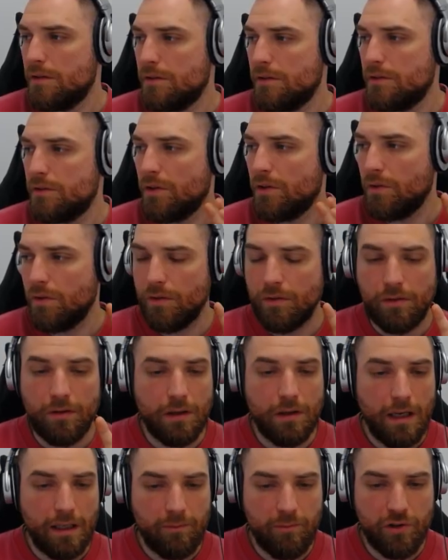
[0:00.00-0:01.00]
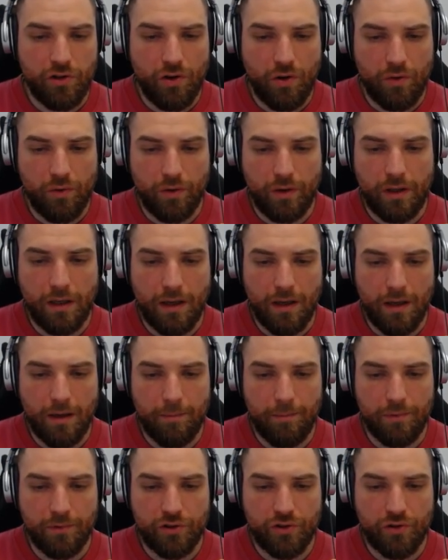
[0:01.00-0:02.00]
So let me show you
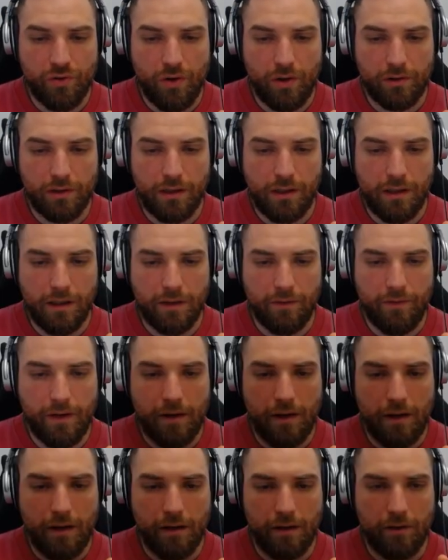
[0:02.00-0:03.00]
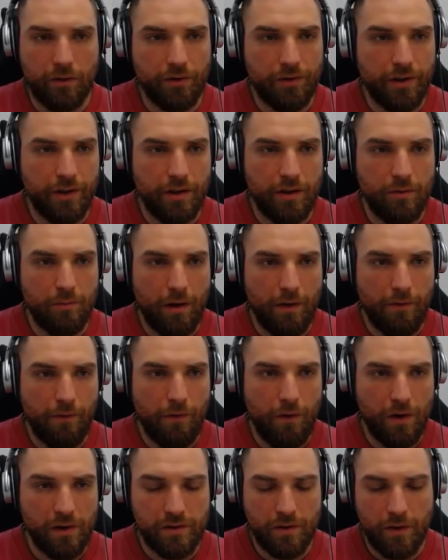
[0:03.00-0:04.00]
ClickUp shortly and I continue my
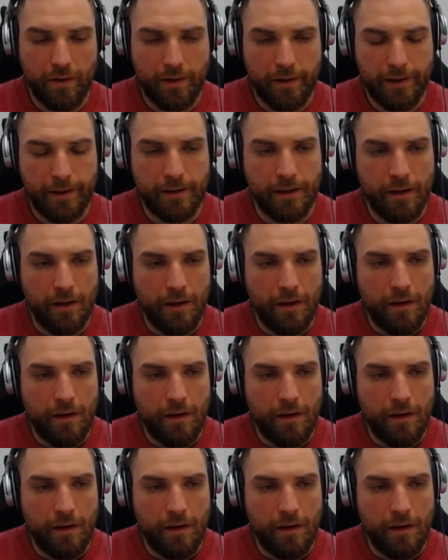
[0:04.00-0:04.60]
thoughts on it.